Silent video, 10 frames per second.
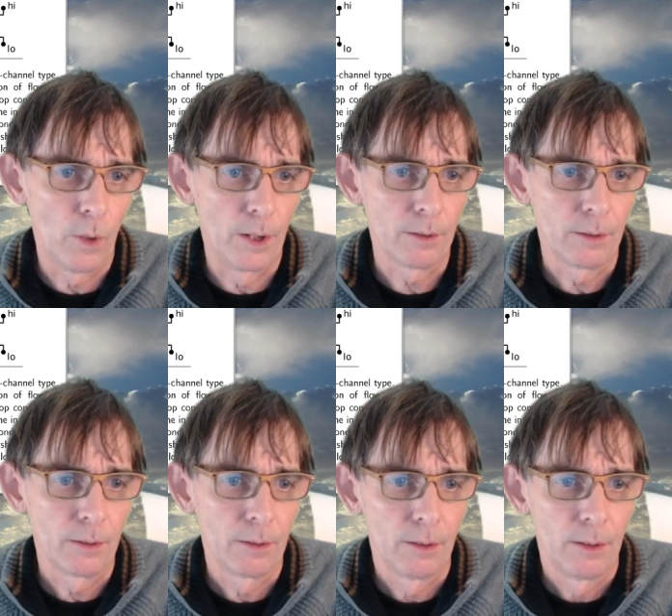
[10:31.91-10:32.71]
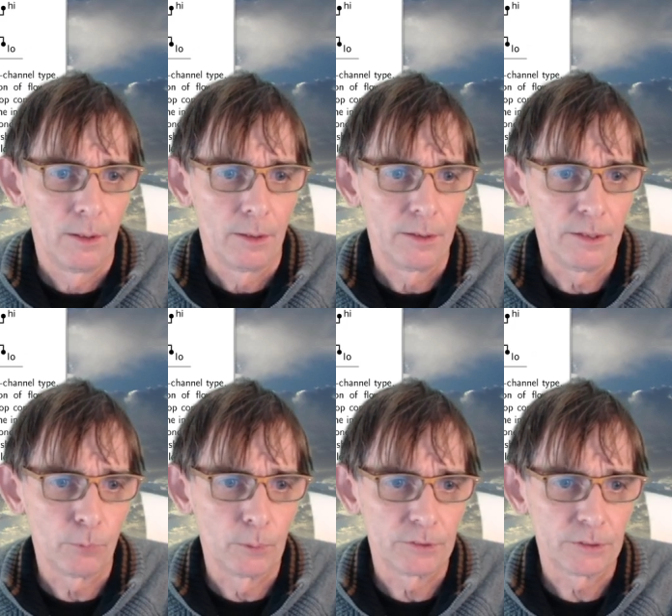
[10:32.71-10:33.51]
1,
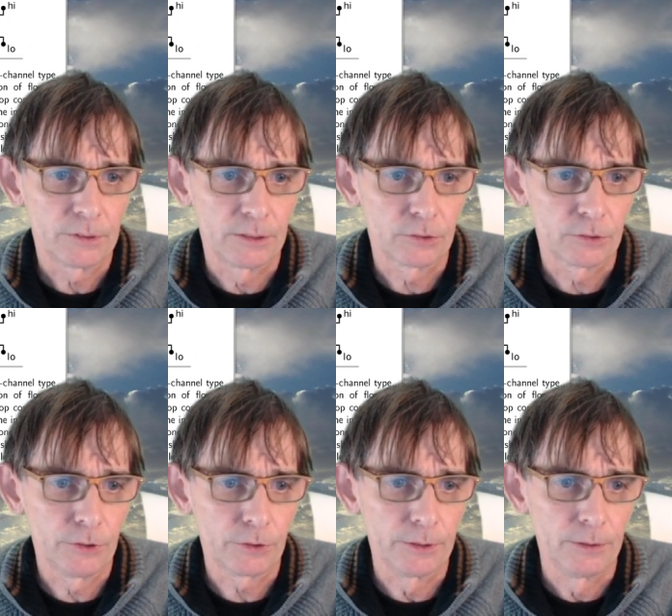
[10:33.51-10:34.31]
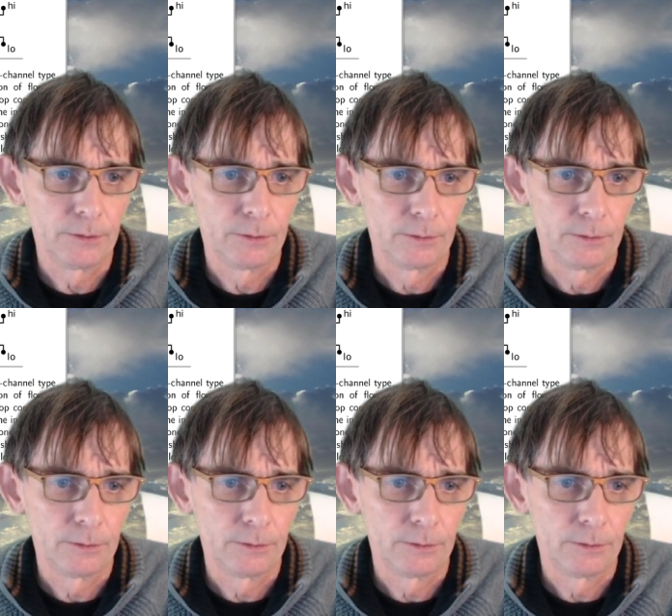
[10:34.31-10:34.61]
this one starts conducting.